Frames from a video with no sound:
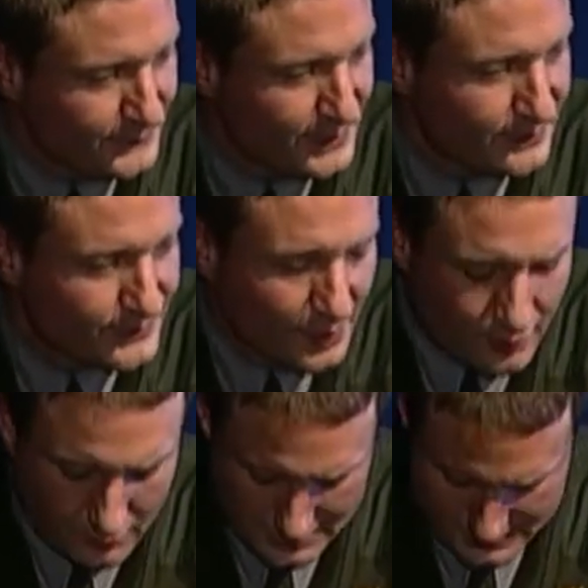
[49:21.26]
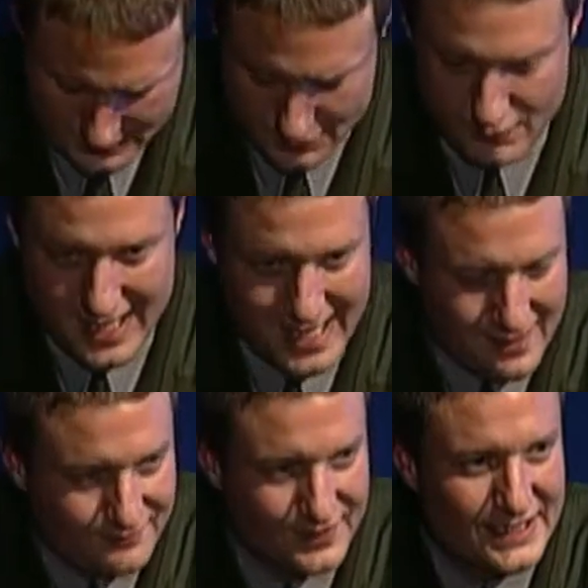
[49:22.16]
So you
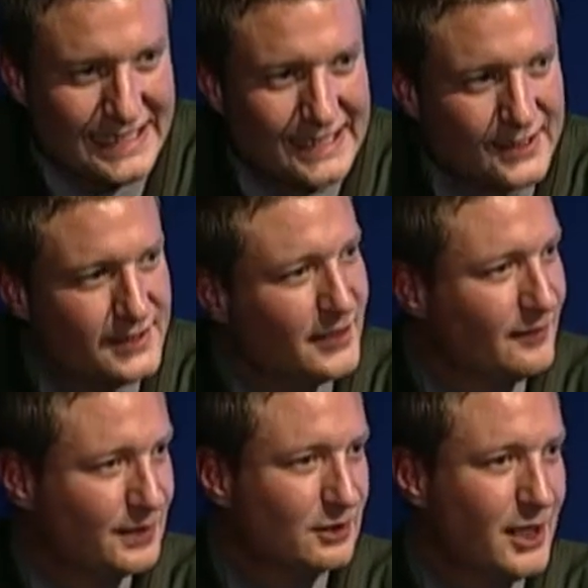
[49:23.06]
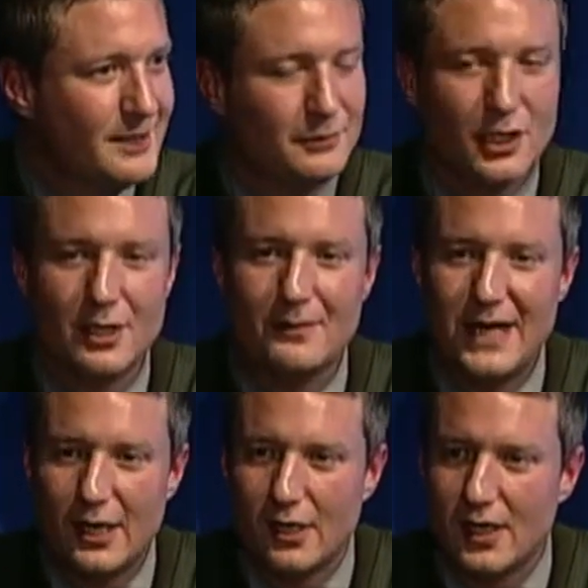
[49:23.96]
have the end of the claim club
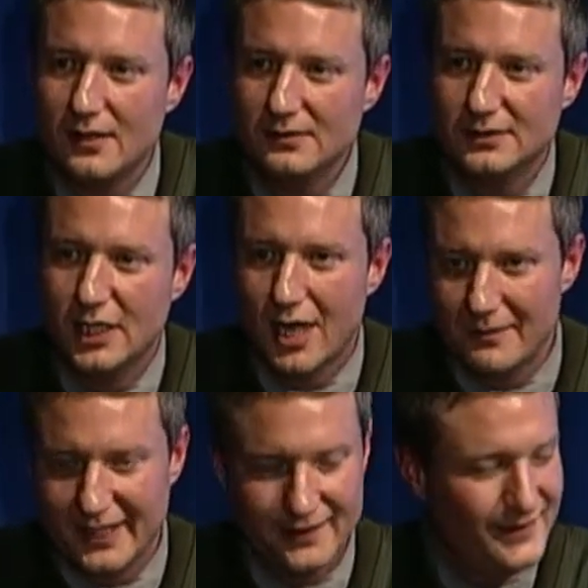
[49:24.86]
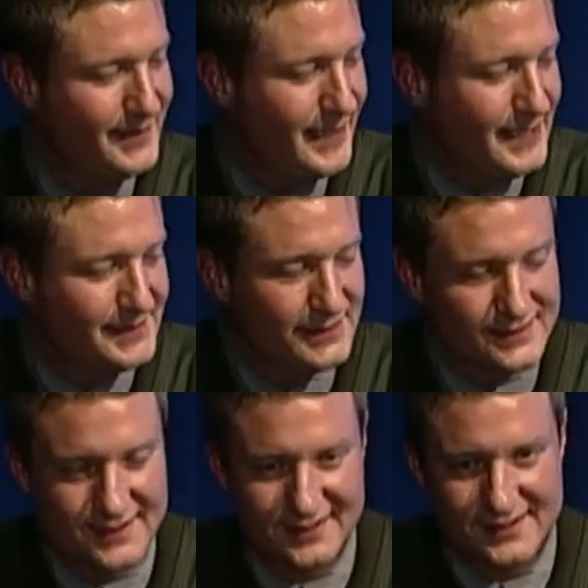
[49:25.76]
era coming in
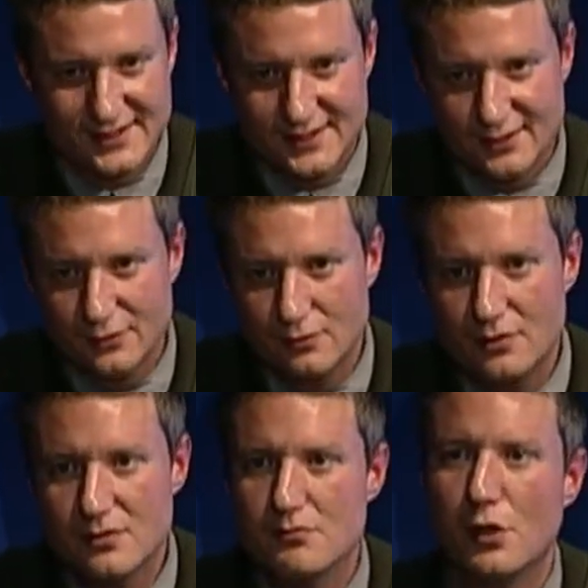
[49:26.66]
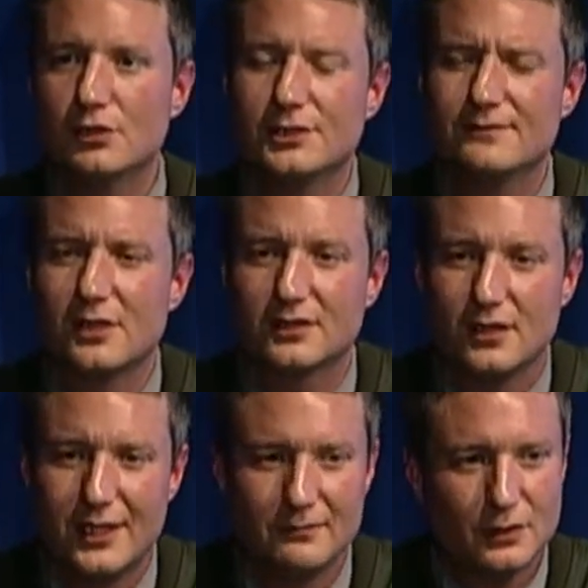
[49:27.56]
1862. Most of our
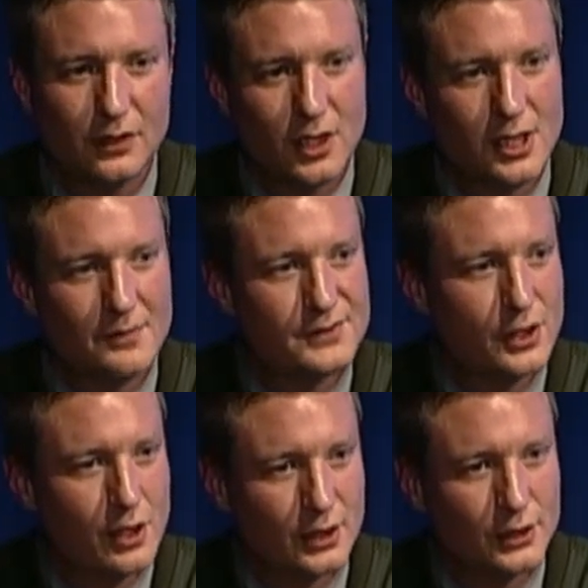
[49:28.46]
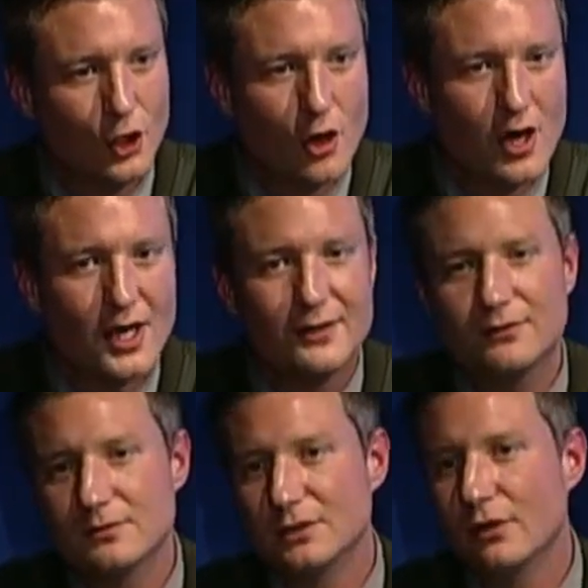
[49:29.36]
claim clubs are gone
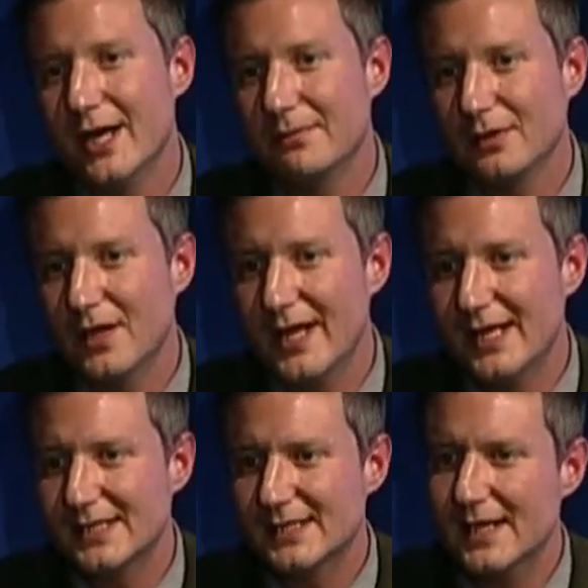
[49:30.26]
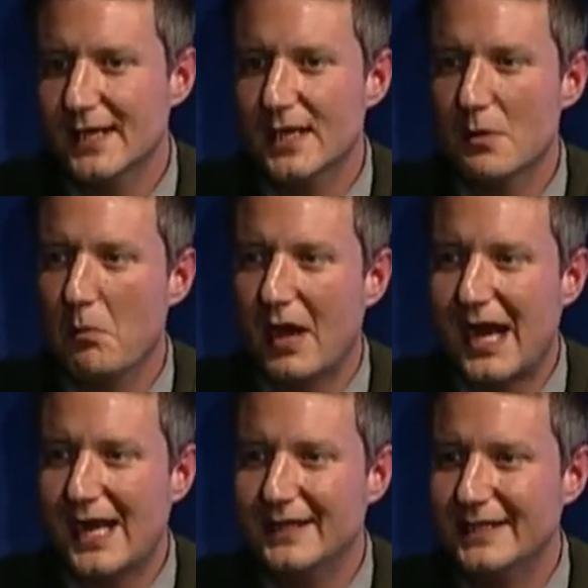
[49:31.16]
from the Great Plains
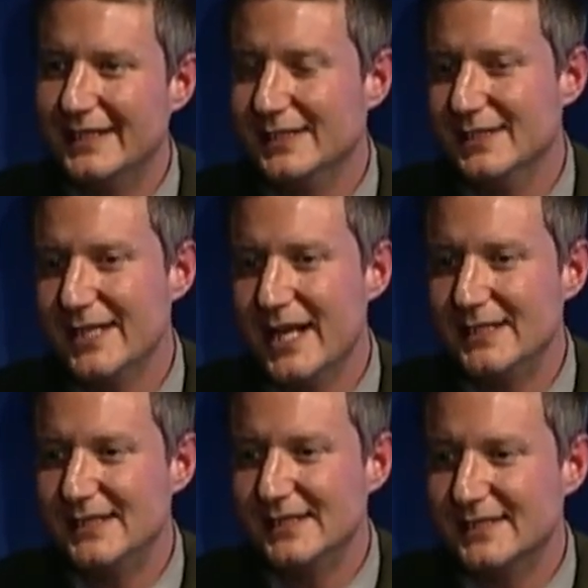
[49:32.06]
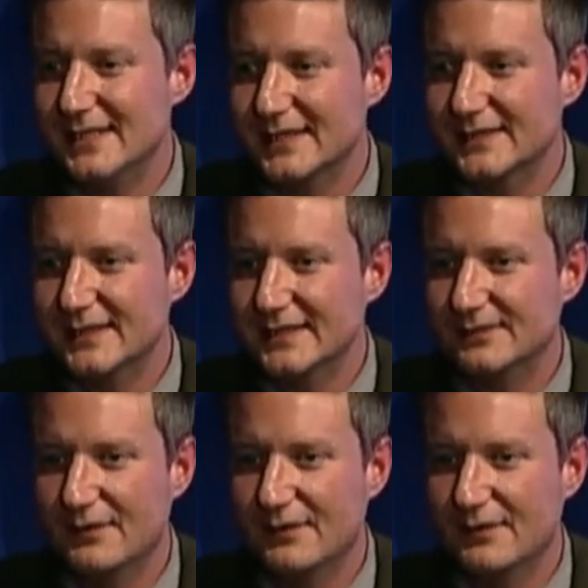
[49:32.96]
by the end of the 1860s.